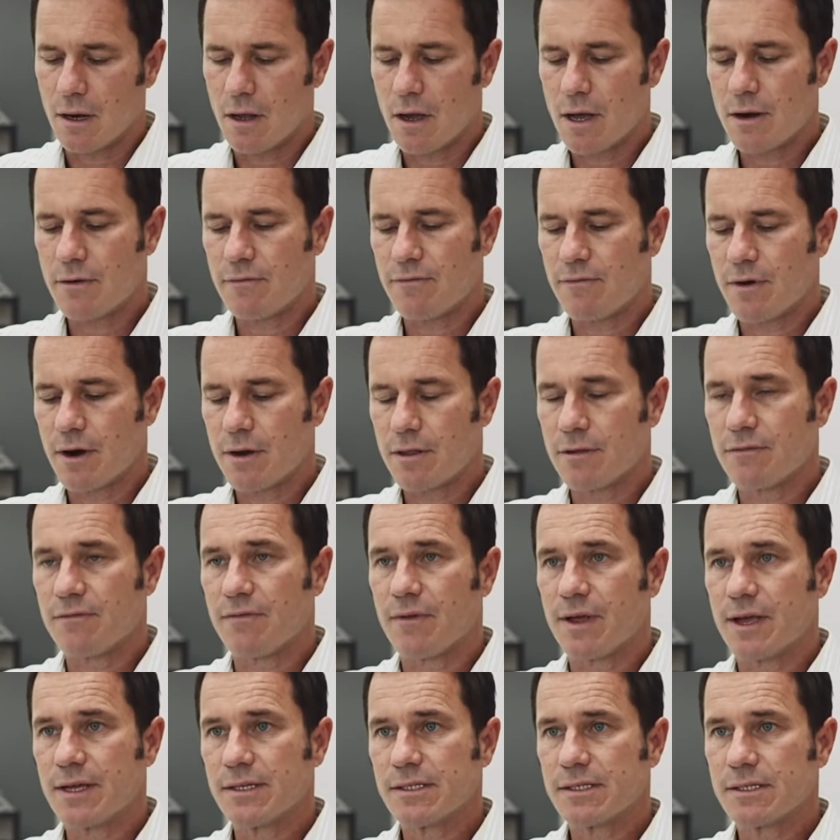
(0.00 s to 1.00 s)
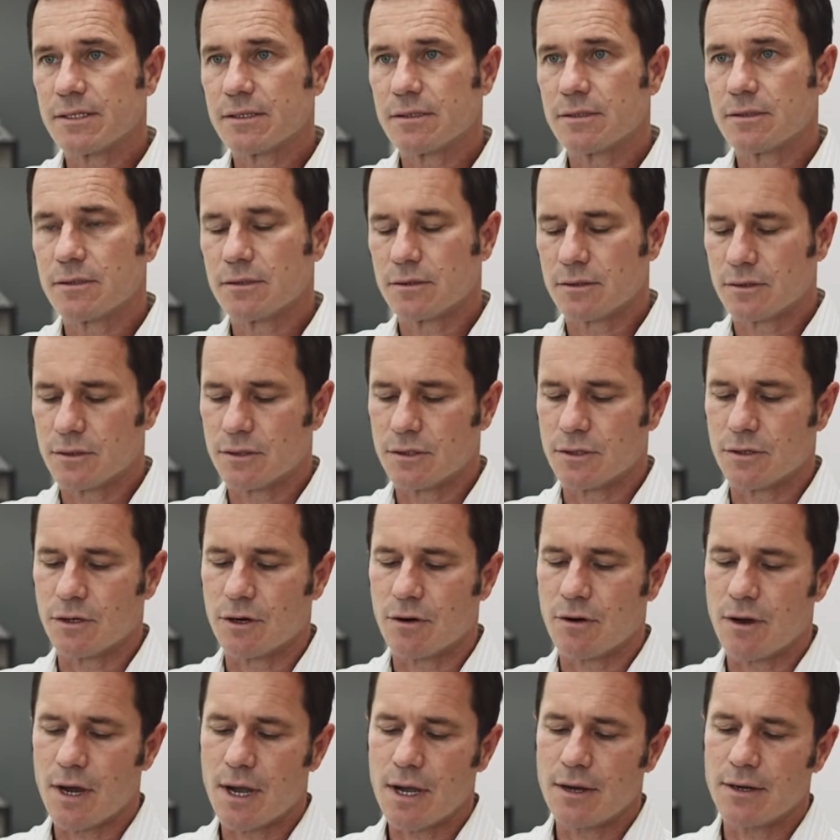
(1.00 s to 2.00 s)
collide in front of the face to
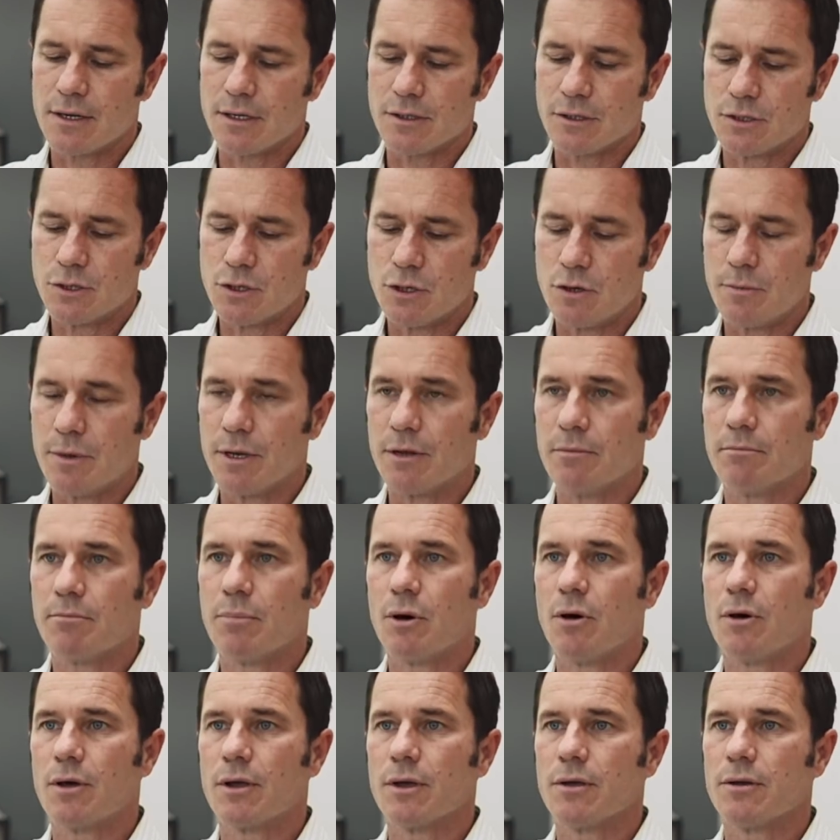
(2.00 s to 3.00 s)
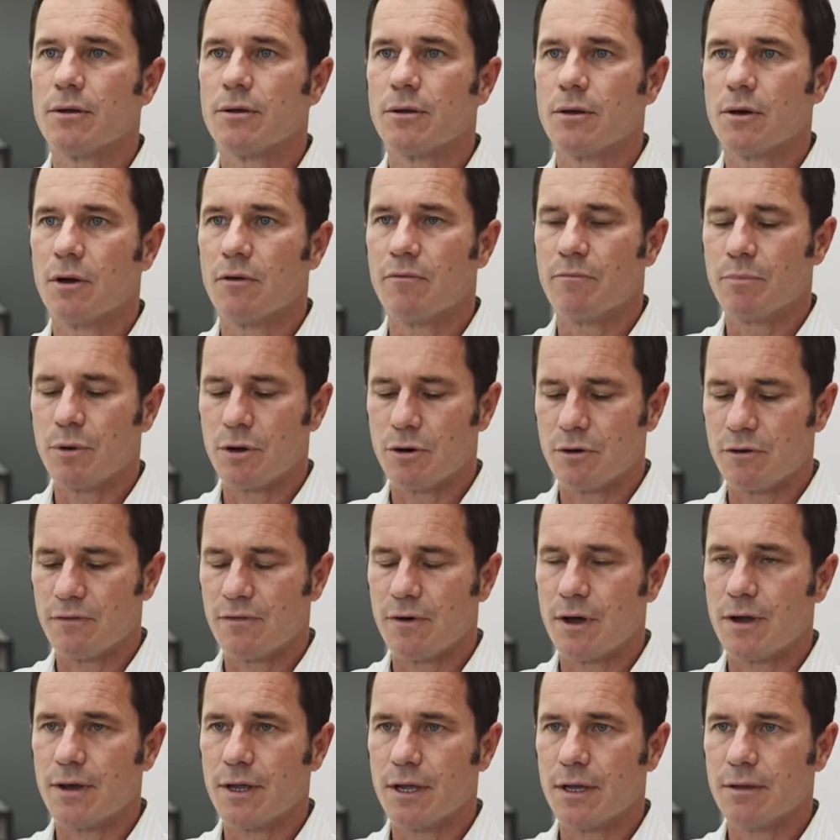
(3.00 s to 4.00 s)
create a turbulent pocket of
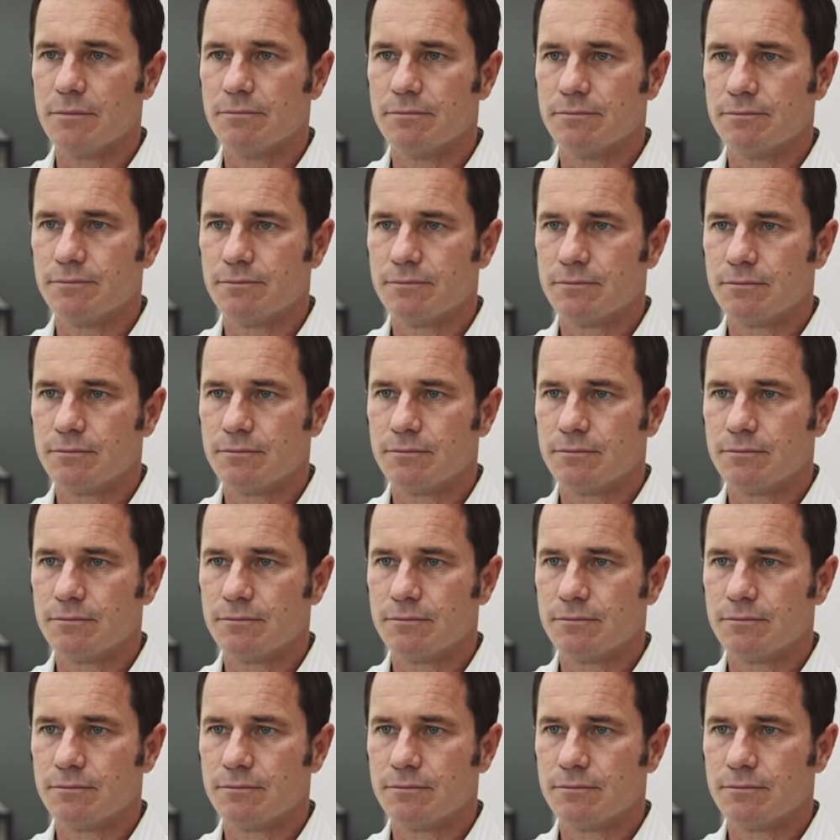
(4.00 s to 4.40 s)
purified air.